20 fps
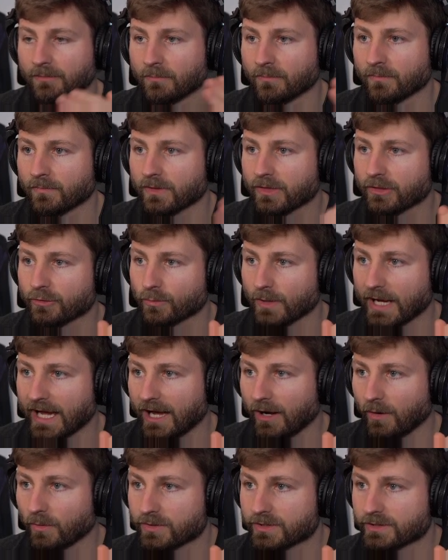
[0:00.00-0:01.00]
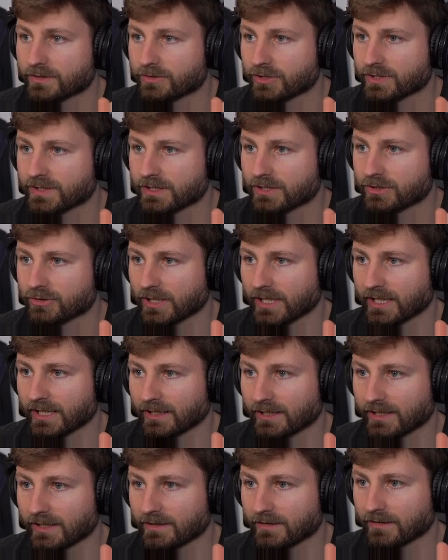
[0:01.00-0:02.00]
throughout just to try and
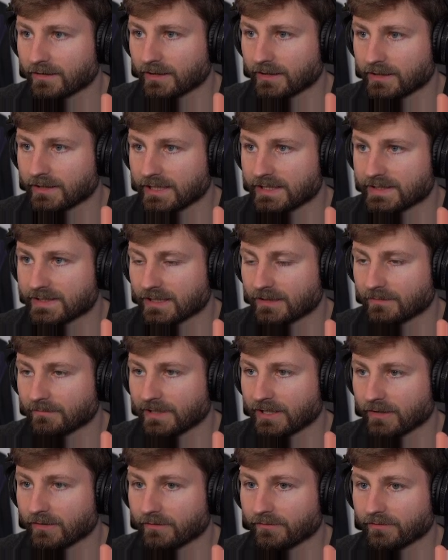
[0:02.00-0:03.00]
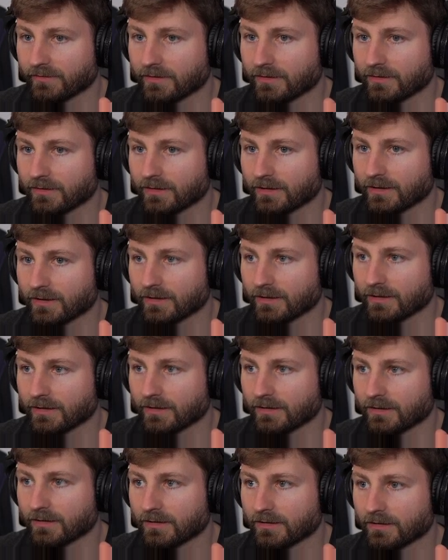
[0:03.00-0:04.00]
get a decent amount of
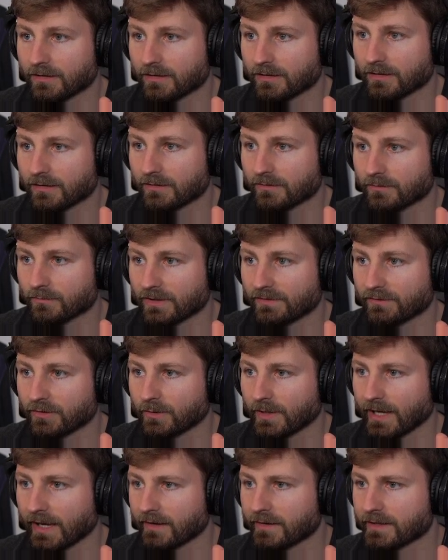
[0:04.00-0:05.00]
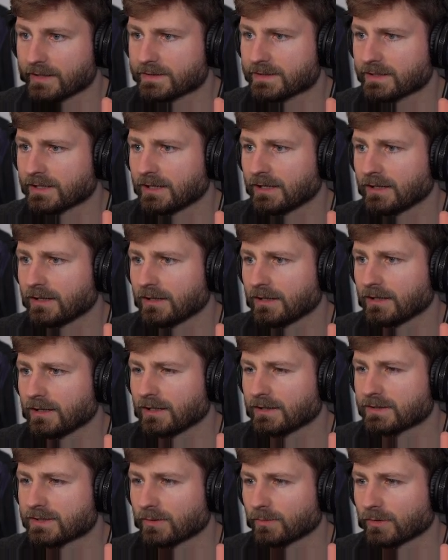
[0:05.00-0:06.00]
revenue out of this.
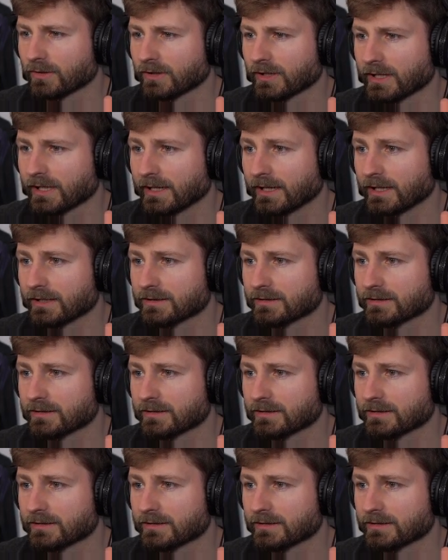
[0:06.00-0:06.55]
And so we're looking at...